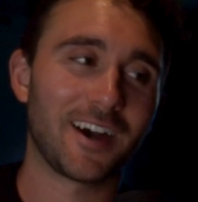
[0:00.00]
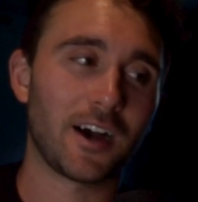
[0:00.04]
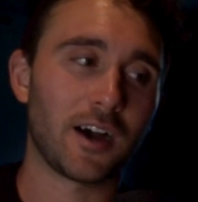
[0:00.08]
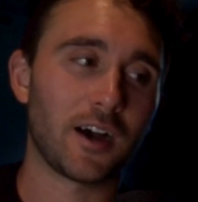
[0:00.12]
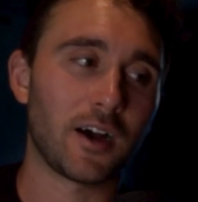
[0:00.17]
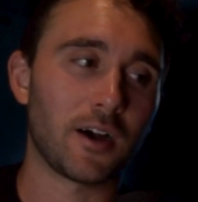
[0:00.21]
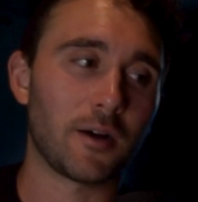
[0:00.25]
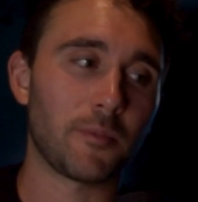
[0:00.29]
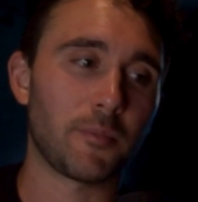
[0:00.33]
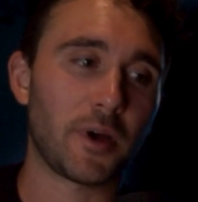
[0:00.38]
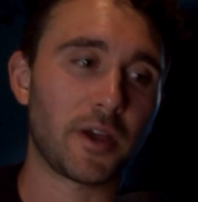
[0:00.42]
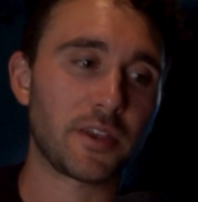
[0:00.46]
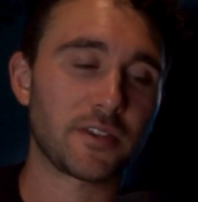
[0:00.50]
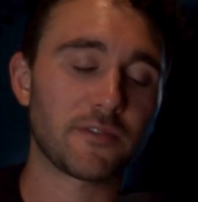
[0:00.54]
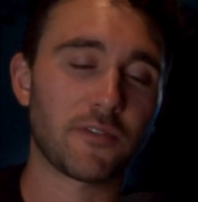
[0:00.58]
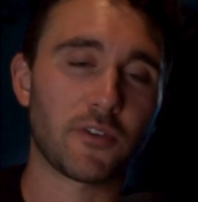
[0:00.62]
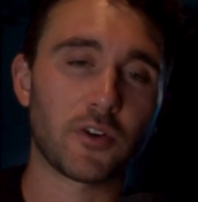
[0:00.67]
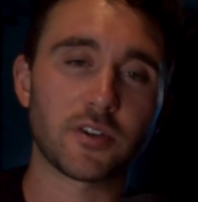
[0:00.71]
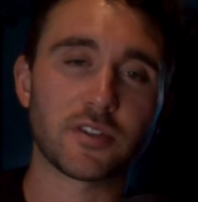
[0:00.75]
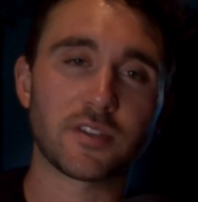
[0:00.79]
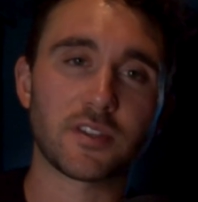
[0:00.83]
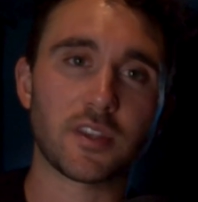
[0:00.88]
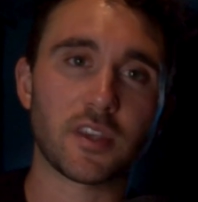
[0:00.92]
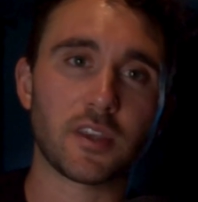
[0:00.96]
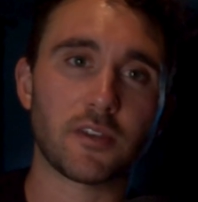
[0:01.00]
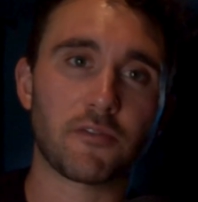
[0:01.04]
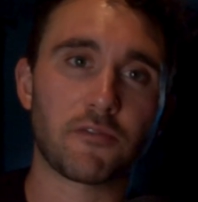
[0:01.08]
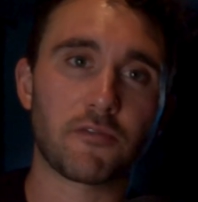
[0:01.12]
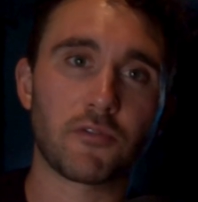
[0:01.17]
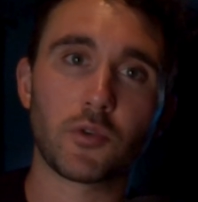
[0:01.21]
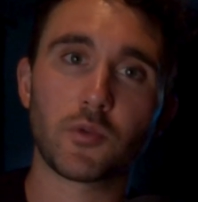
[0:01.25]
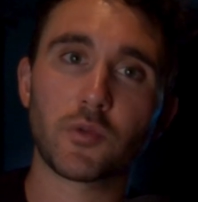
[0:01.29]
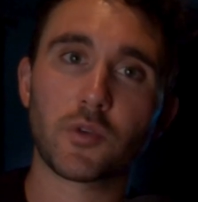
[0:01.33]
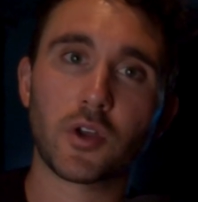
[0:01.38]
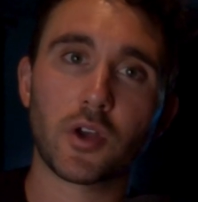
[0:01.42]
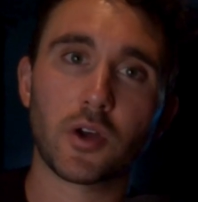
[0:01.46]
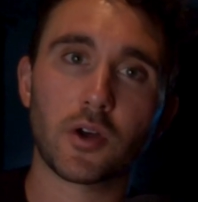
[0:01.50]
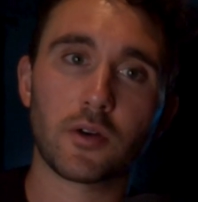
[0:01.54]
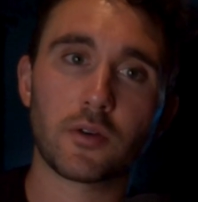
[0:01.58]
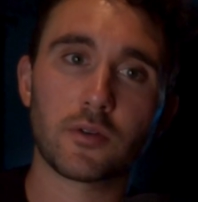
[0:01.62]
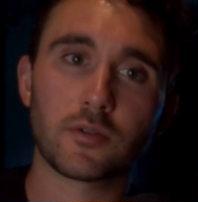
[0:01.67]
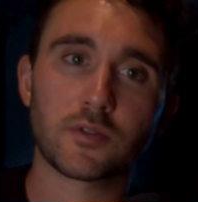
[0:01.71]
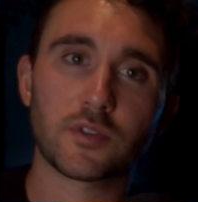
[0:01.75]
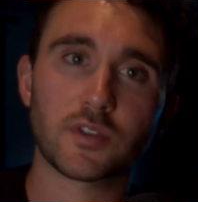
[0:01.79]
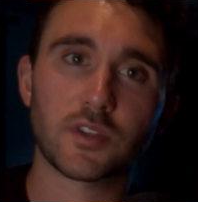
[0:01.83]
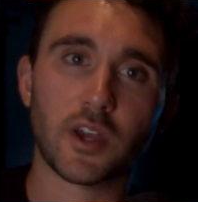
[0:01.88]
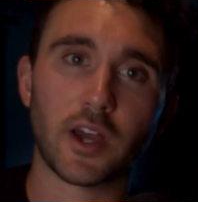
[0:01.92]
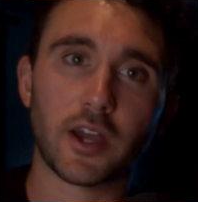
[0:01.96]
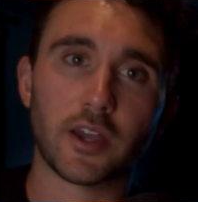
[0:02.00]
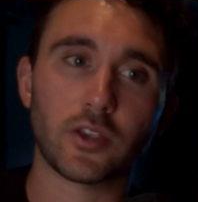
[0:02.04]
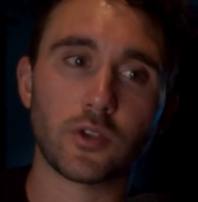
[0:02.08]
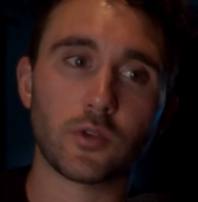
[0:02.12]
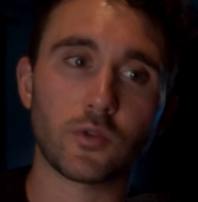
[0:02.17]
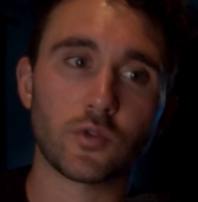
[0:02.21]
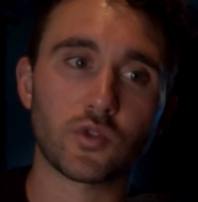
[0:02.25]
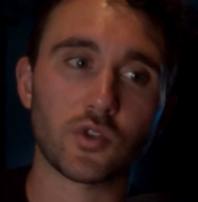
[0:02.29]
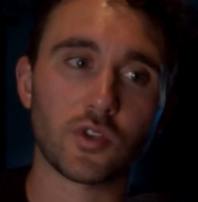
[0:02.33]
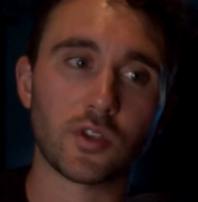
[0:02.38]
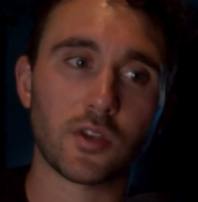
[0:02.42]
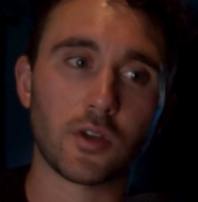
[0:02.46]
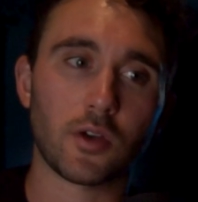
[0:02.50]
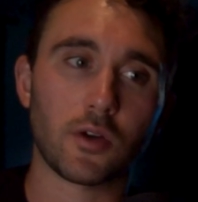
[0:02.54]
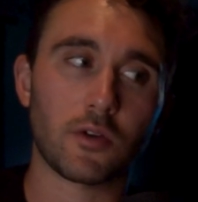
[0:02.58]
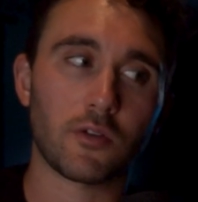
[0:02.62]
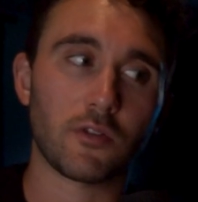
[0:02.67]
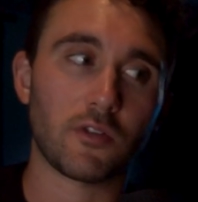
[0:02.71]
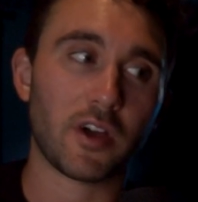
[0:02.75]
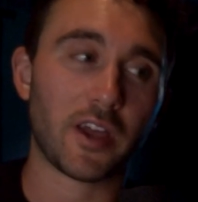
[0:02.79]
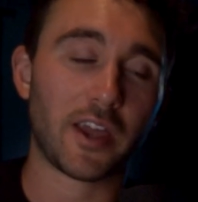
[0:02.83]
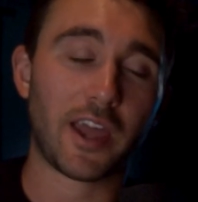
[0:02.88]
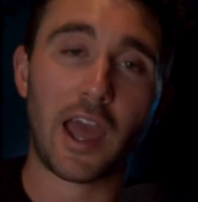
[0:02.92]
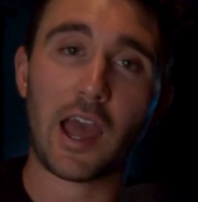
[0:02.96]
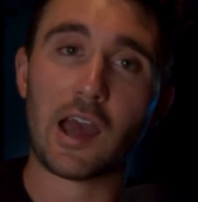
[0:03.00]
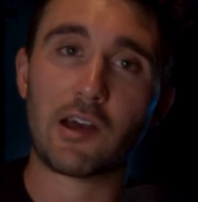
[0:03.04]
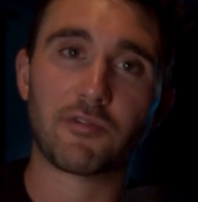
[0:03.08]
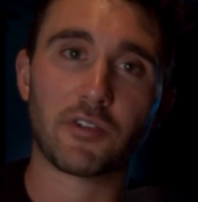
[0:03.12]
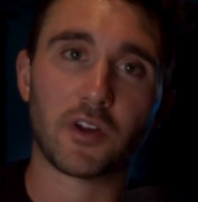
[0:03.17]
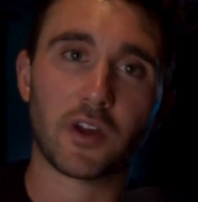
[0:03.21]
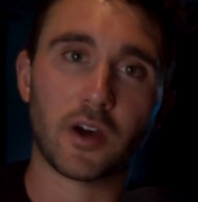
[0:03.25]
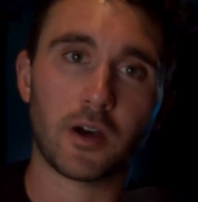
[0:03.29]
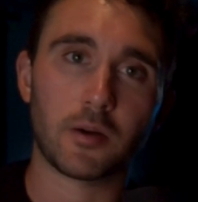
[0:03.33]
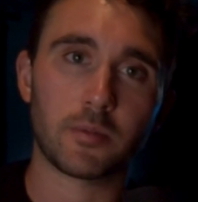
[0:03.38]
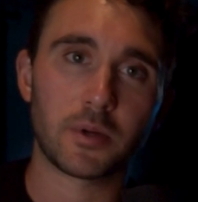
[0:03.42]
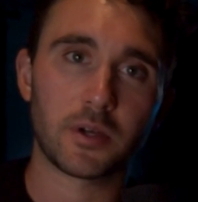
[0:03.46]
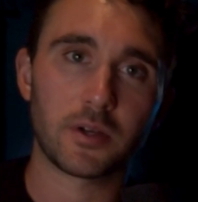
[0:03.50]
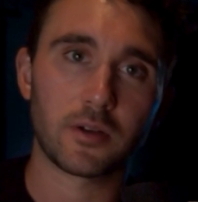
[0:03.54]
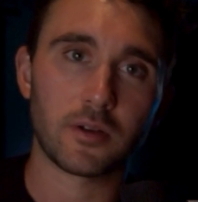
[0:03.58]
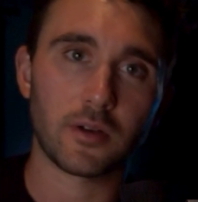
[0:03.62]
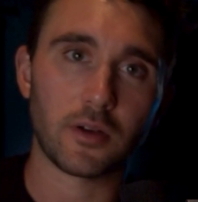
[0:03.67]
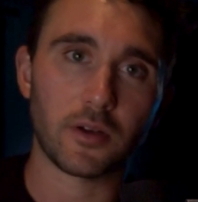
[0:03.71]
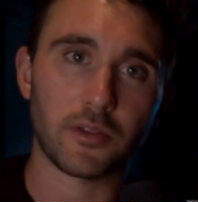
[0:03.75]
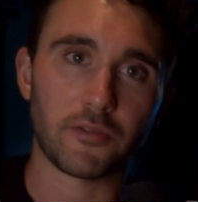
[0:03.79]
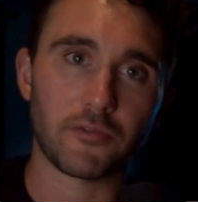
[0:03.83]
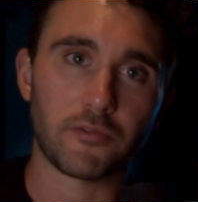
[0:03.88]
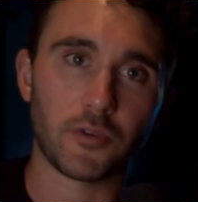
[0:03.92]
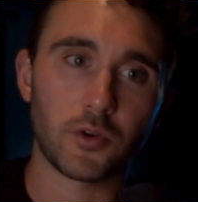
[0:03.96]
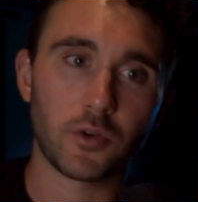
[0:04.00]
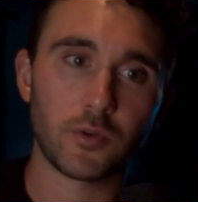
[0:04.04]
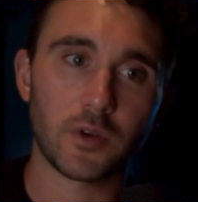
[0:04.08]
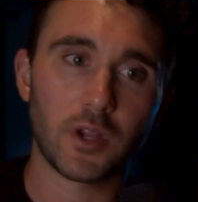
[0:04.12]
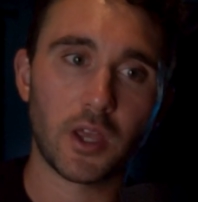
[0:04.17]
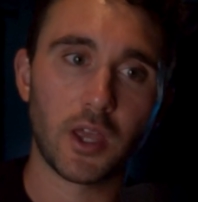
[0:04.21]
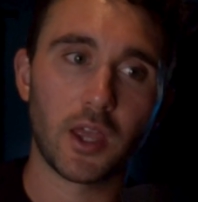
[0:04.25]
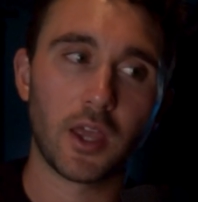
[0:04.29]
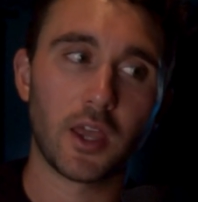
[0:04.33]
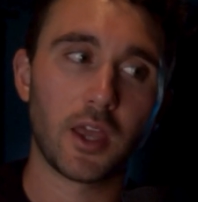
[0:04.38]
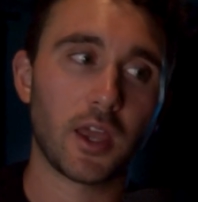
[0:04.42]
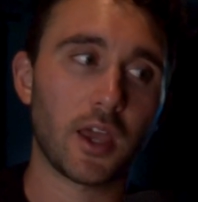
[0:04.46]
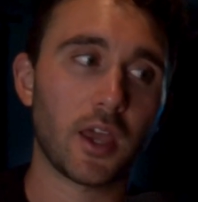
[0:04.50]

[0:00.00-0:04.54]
As far as the fruit goes, I usually go like half a cup of the fruit,